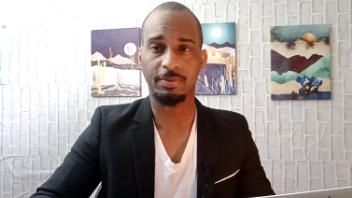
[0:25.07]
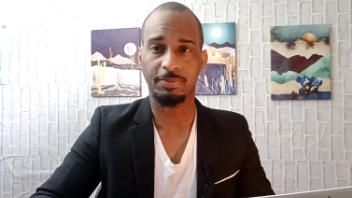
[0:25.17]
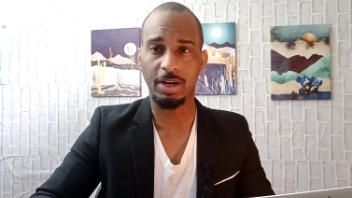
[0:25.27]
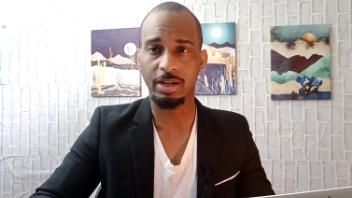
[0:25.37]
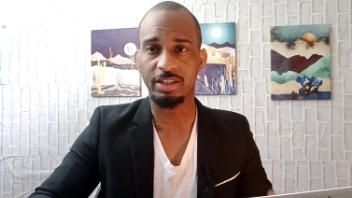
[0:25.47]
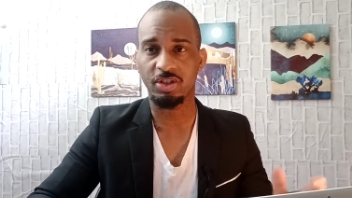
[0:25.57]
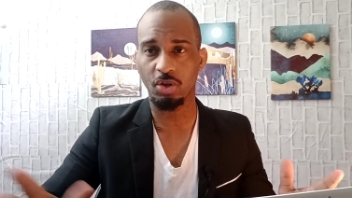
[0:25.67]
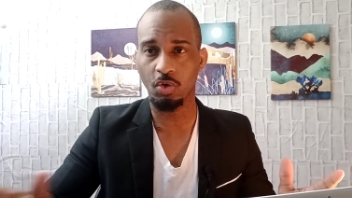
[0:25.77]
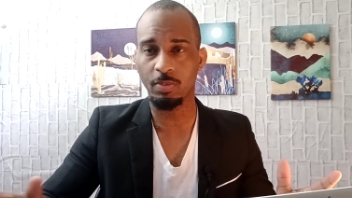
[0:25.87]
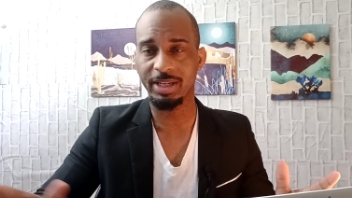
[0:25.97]
very
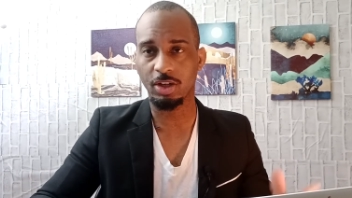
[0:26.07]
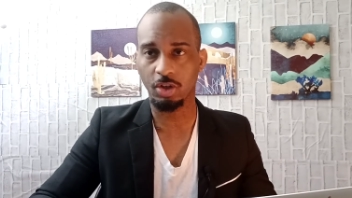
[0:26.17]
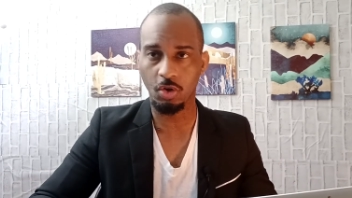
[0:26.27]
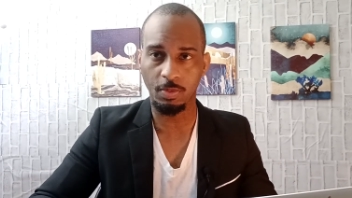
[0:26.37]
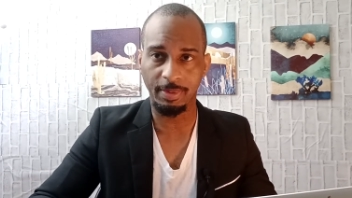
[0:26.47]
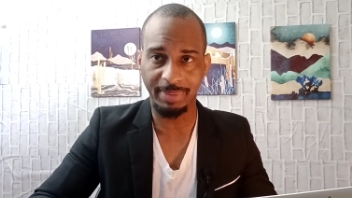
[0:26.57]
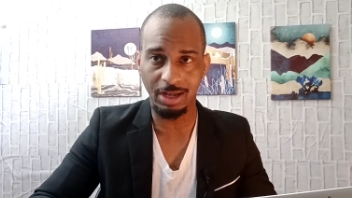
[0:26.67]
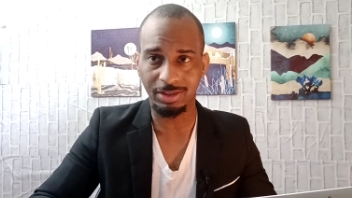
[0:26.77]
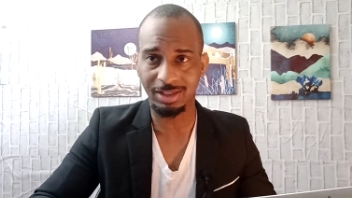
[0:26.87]
doom and gloom about